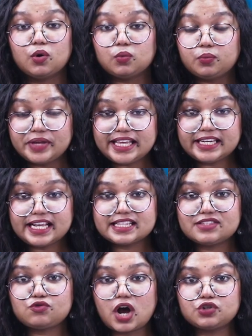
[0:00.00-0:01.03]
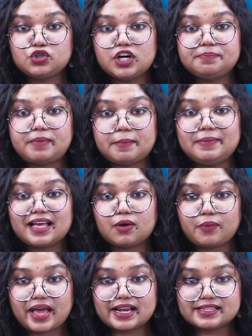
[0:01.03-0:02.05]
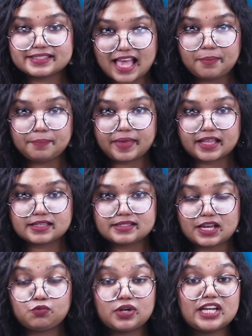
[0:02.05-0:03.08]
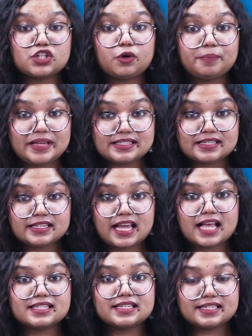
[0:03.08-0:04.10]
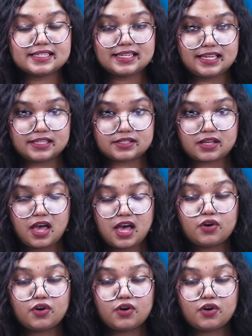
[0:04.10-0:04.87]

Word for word: We need structured public awareness campaigns that treat obesity as a disease